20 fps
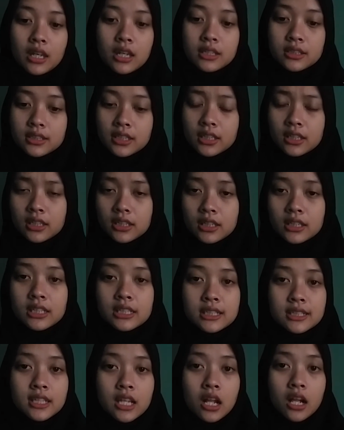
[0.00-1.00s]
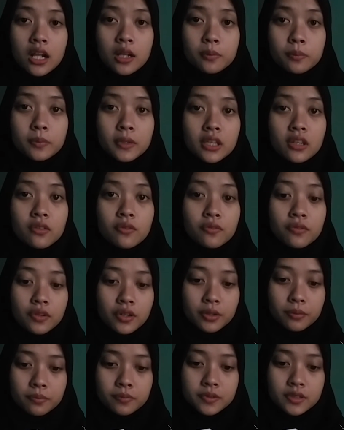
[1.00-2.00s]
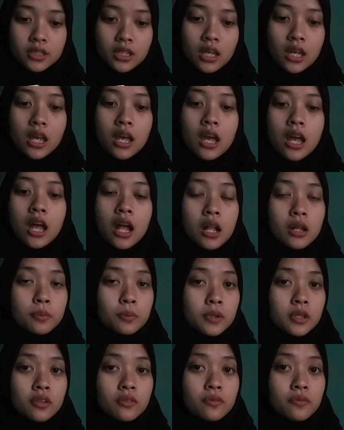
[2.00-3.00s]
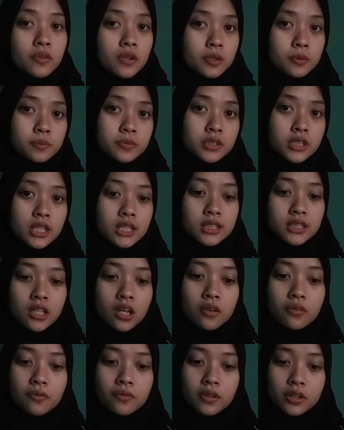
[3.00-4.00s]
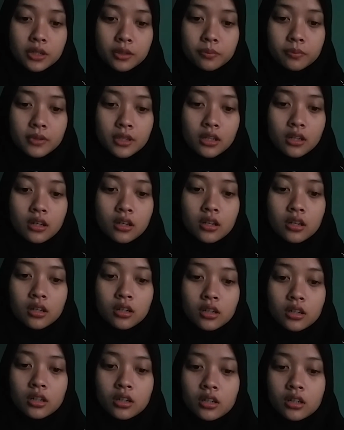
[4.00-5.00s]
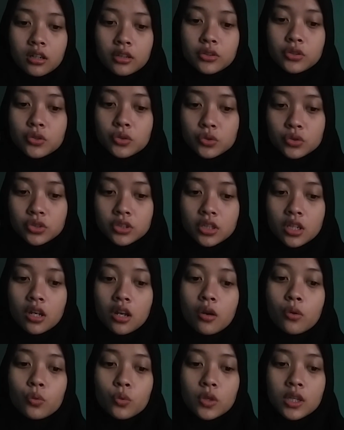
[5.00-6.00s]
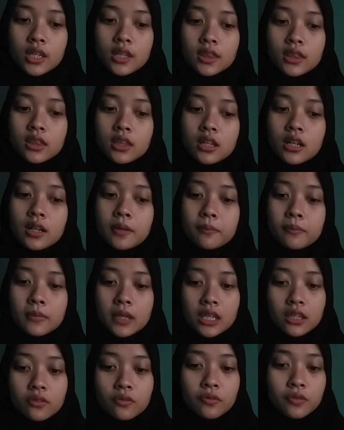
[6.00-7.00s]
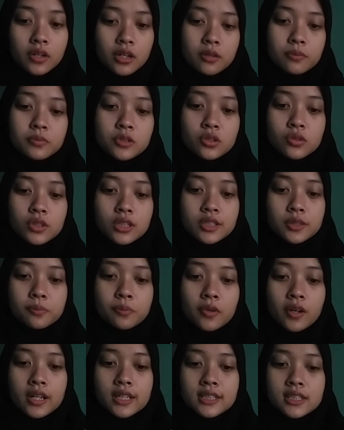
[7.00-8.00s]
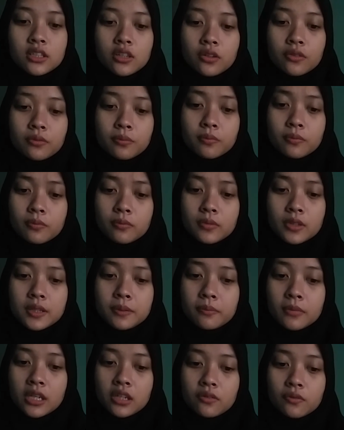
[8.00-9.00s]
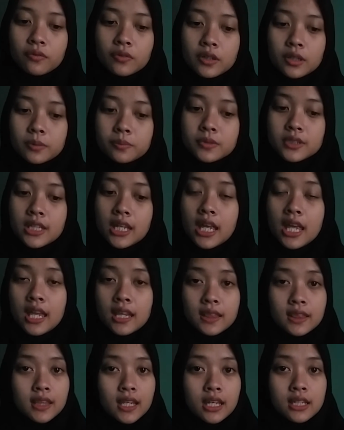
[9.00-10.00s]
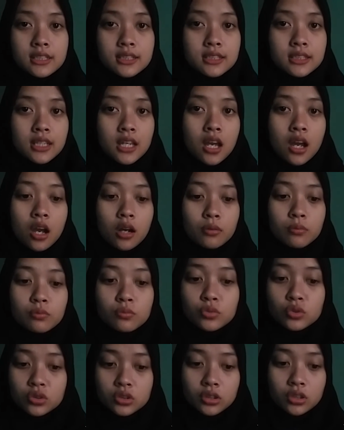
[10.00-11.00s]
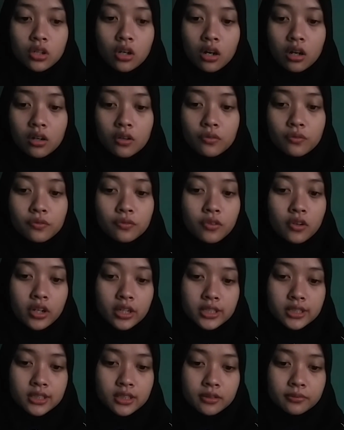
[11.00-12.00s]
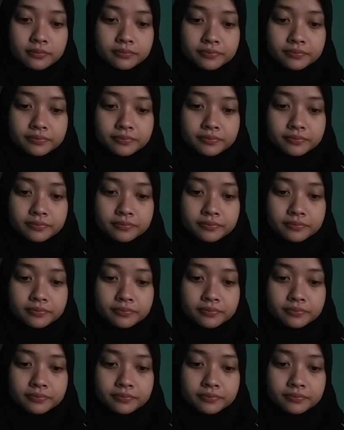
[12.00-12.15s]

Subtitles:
Second is helping verbs. Helping verbs is a verb used with a main verb to express the main verb's tense, mood, or voice.